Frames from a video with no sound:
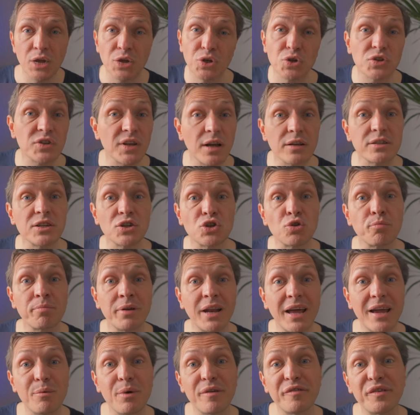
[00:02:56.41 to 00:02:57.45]
You started to
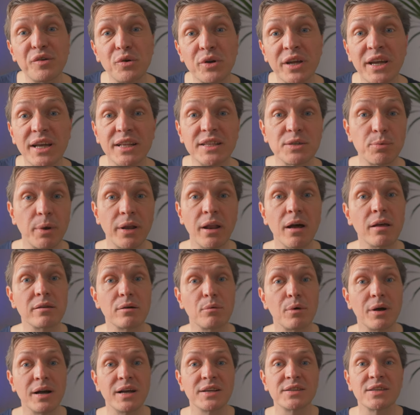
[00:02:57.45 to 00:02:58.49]
play with your kids when
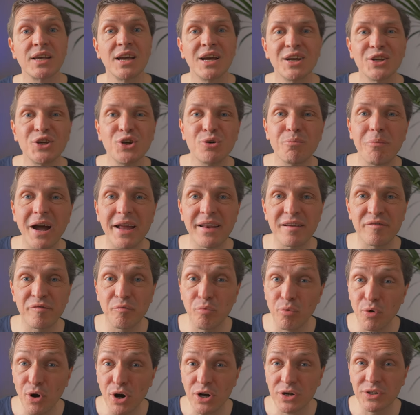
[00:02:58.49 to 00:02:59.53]
otherwise you might
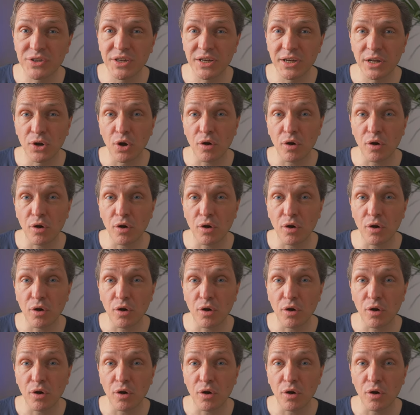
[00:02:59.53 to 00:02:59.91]
have worked in an